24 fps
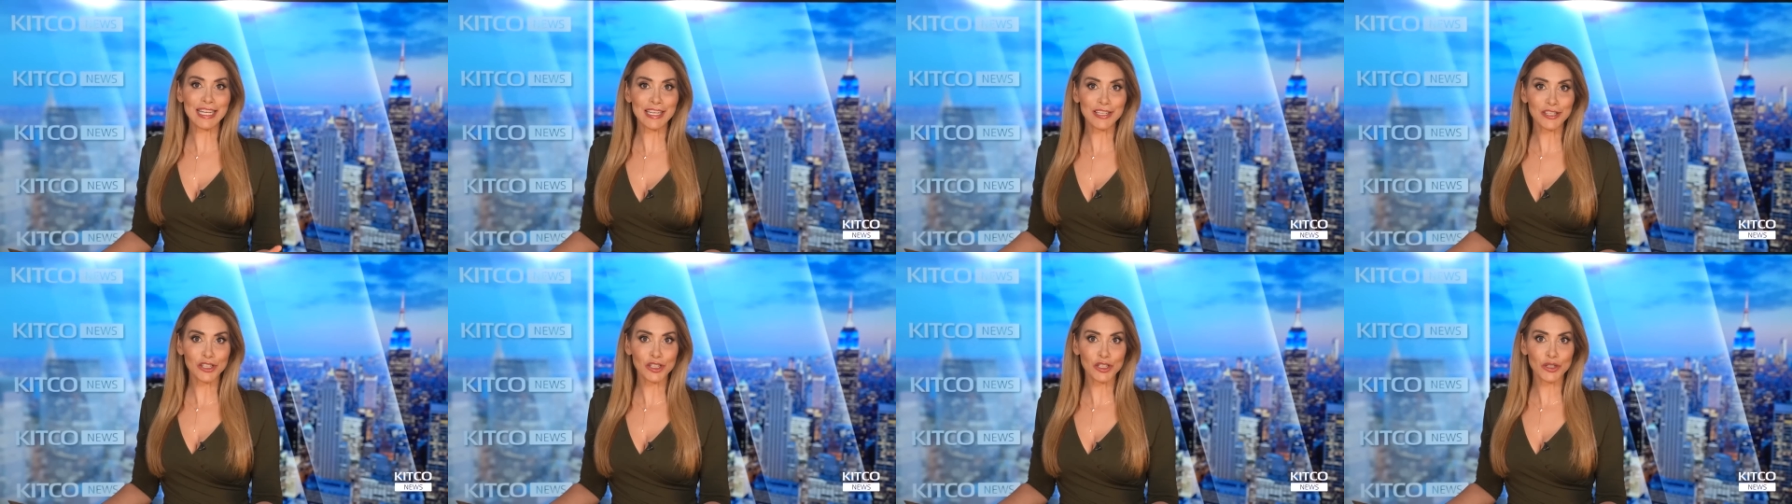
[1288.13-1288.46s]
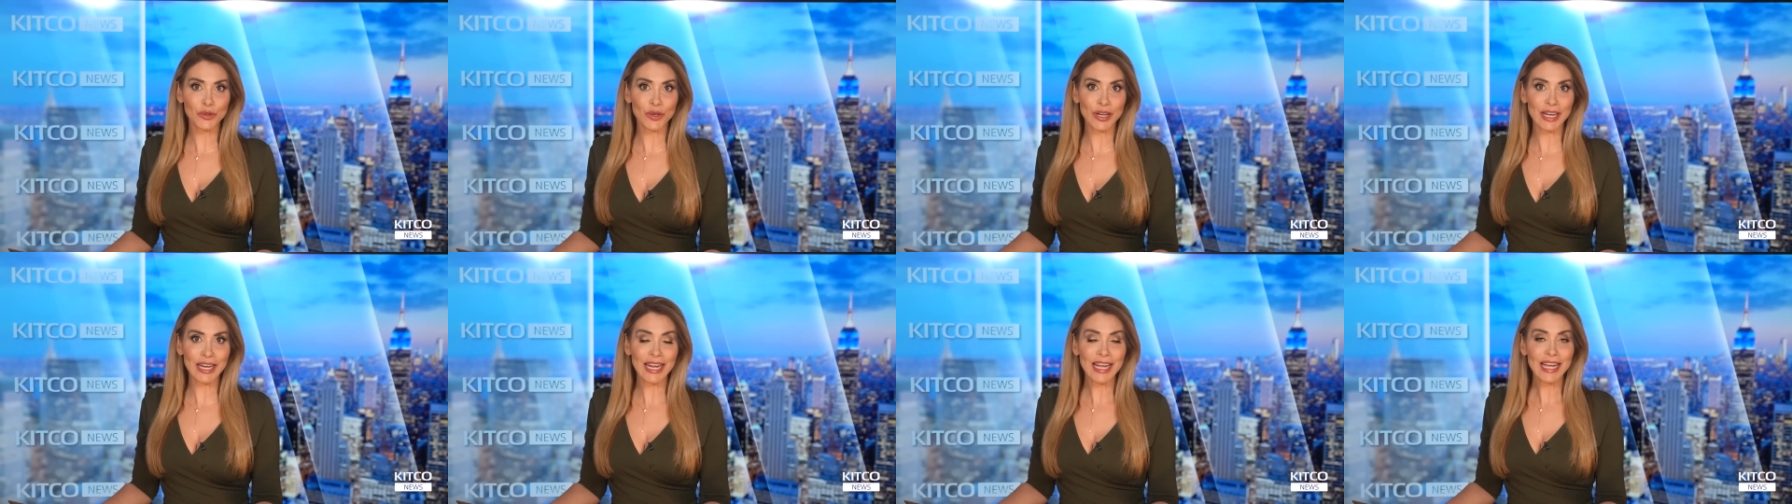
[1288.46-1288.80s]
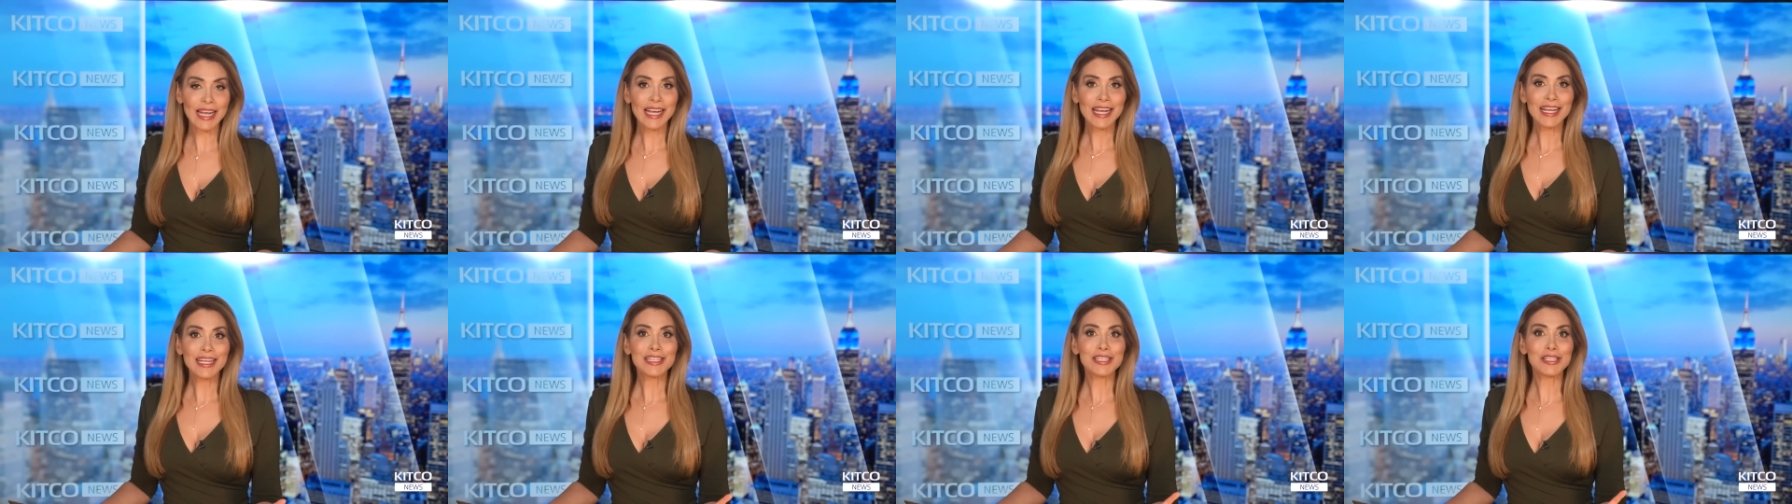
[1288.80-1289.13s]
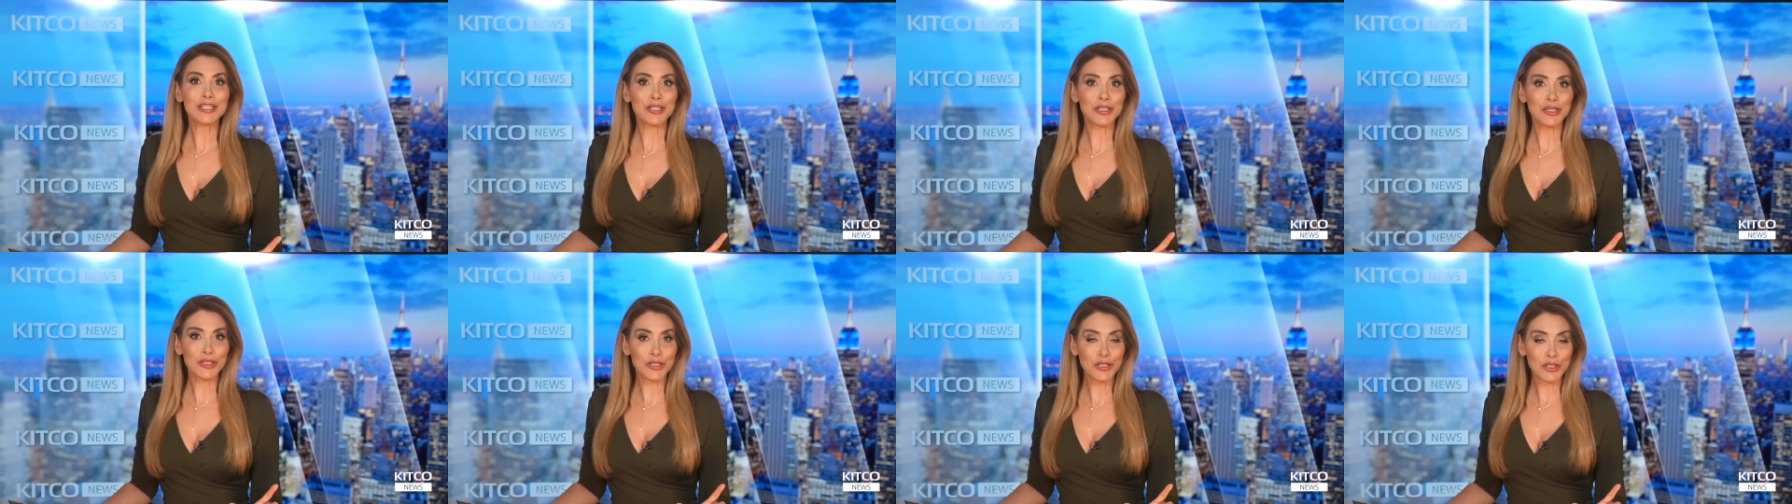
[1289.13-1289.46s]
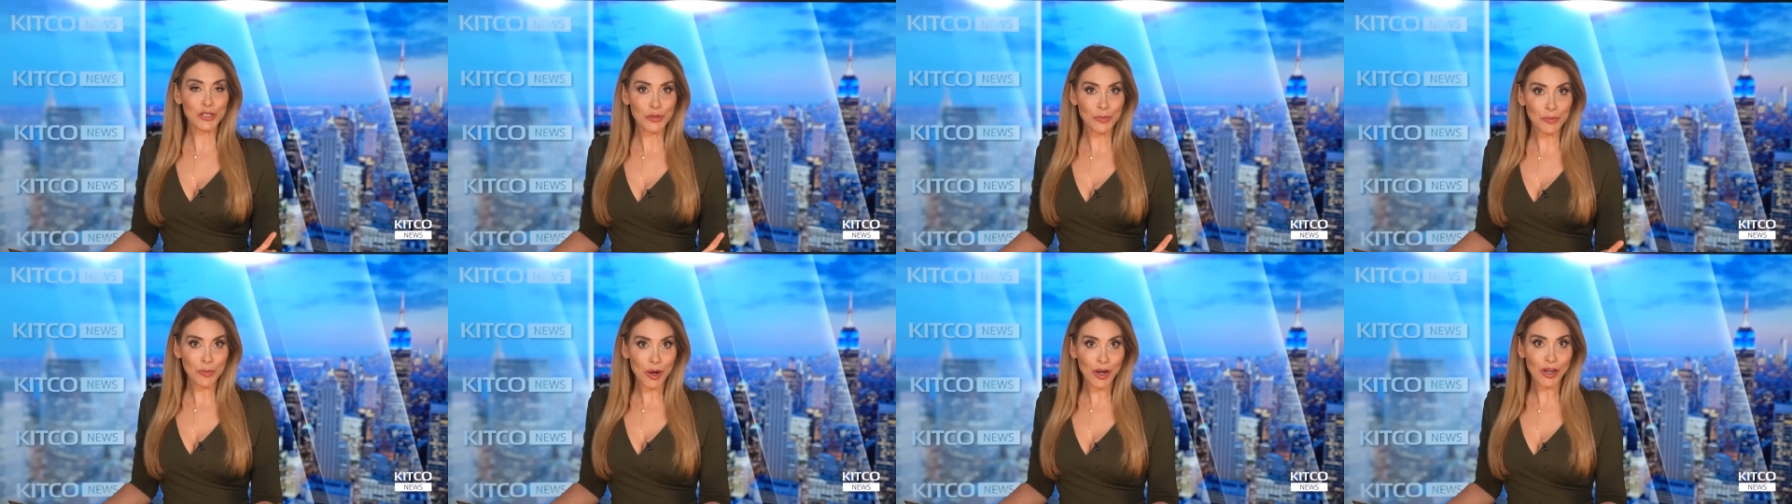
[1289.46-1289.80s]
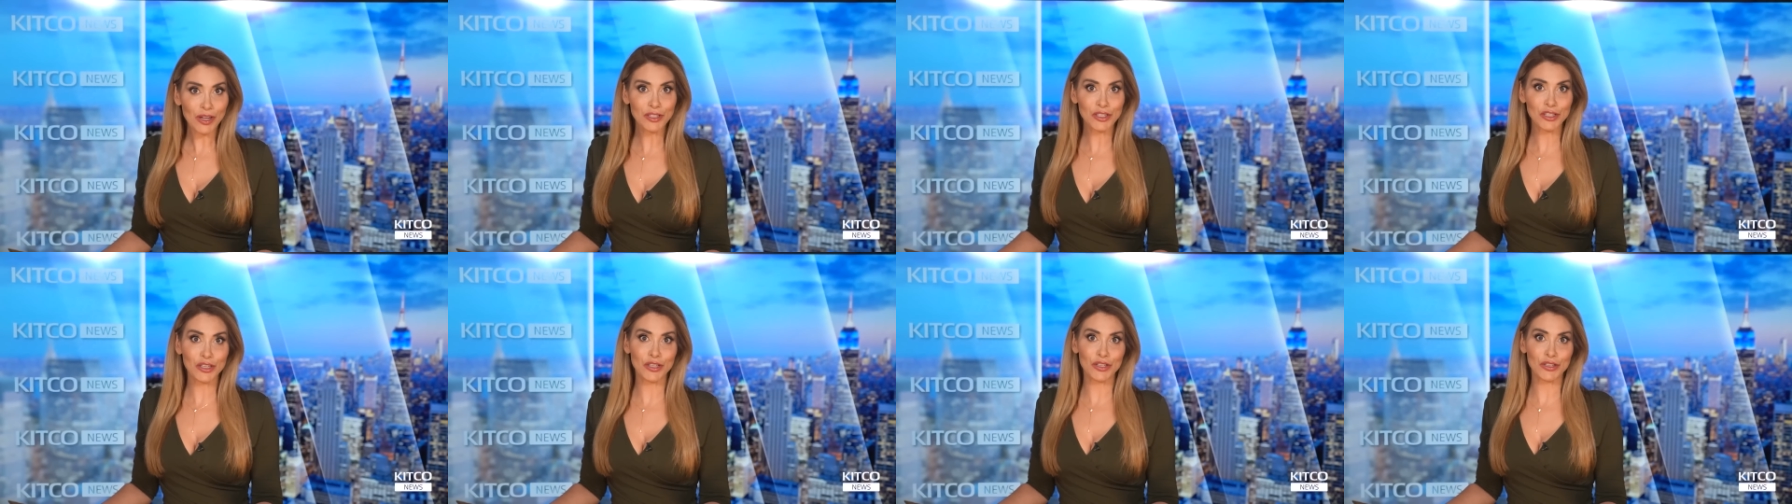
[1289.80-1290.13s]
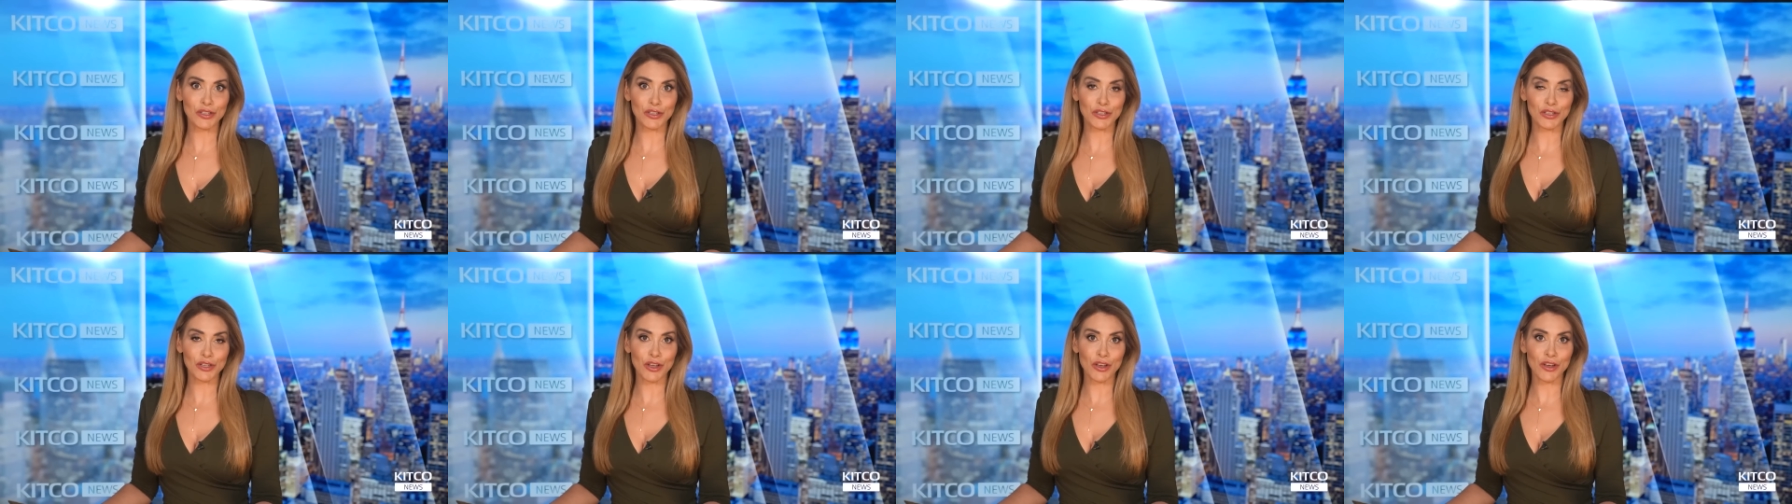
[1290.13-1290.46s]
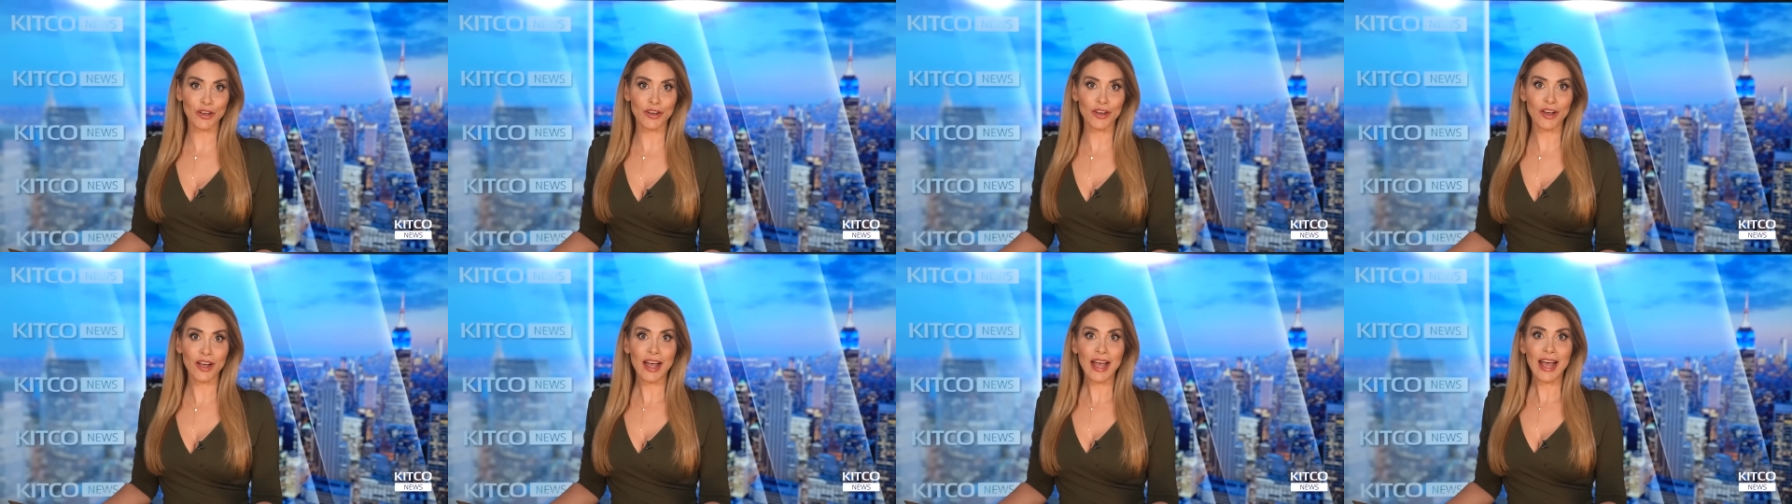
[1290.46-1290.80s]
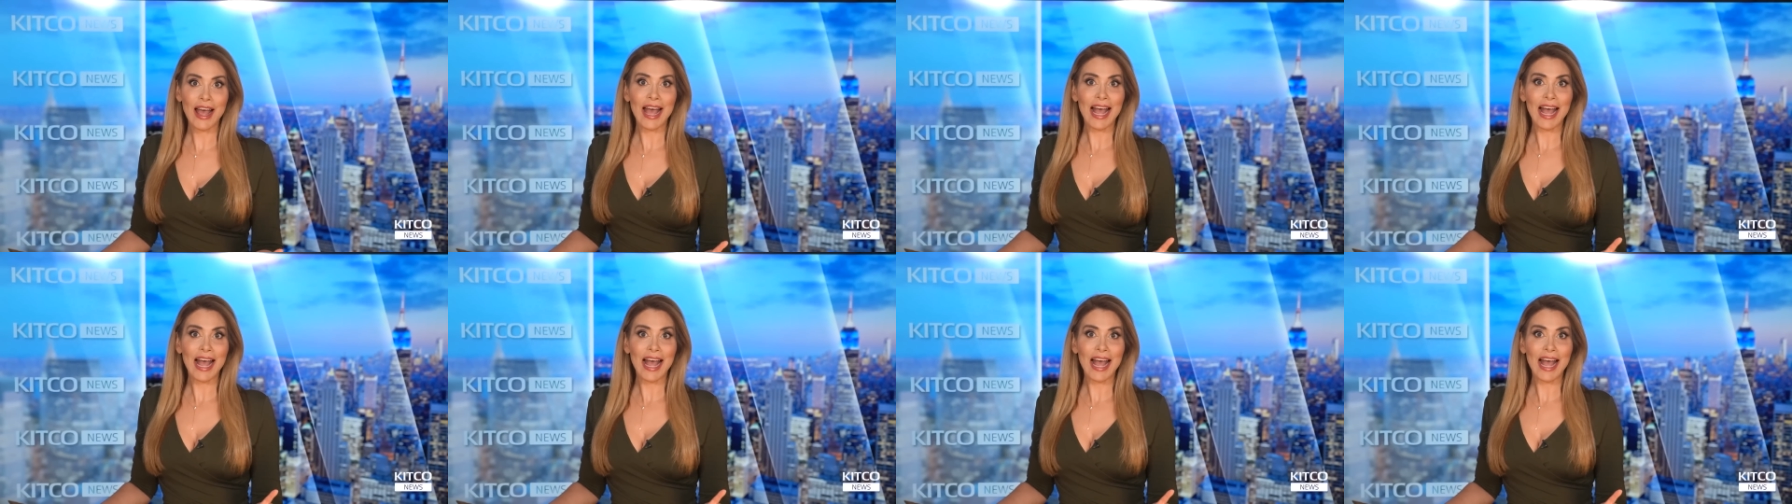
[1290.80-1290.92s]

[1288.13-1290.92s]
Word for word: history since March this year.